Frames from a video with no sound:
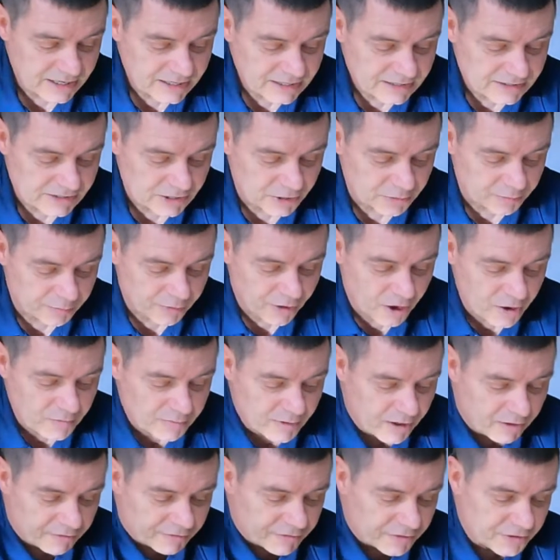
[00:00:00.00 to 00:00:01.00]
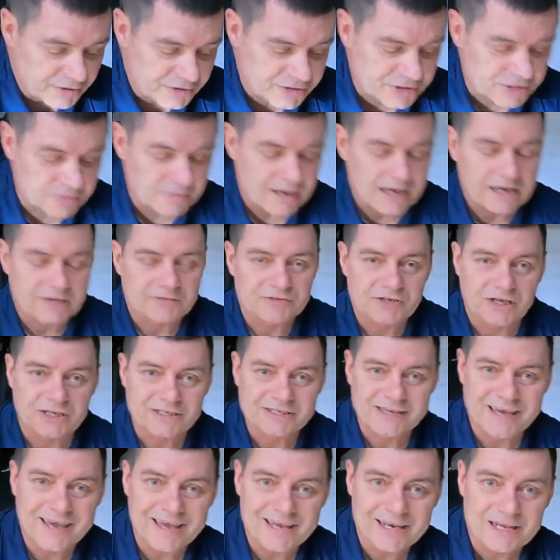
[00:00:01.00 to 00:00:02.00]
So the ProBolt version made of
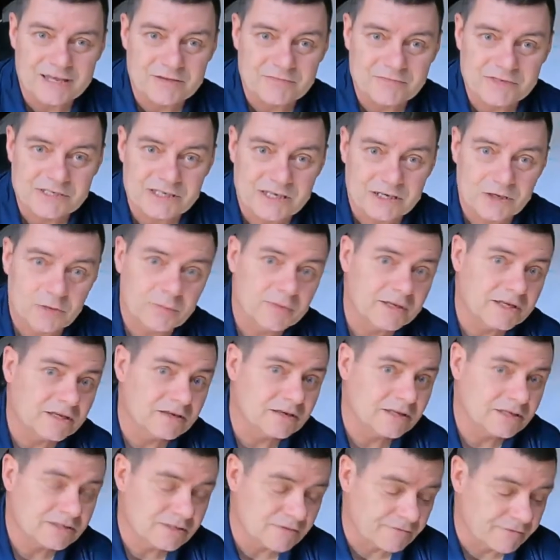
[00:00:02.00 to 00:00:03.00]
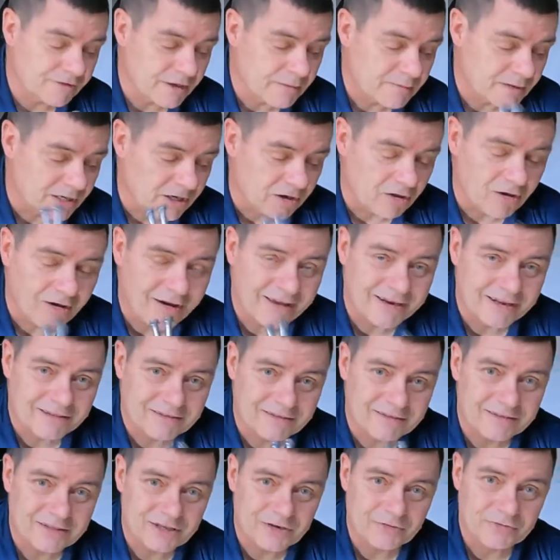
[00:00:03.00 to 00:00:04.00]
titanium is a fair bit lighter
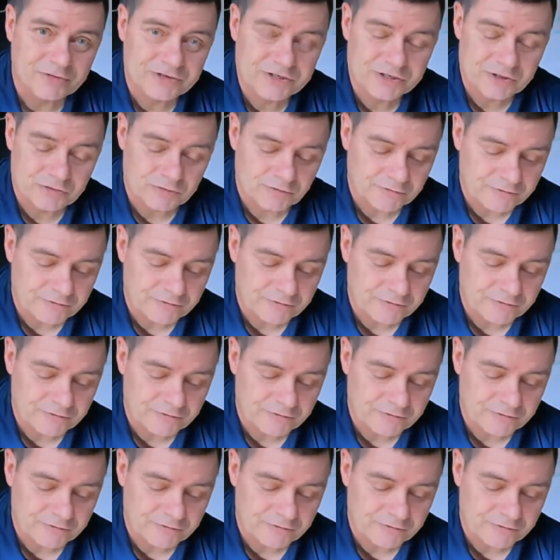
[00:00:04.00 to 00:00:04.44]
than the original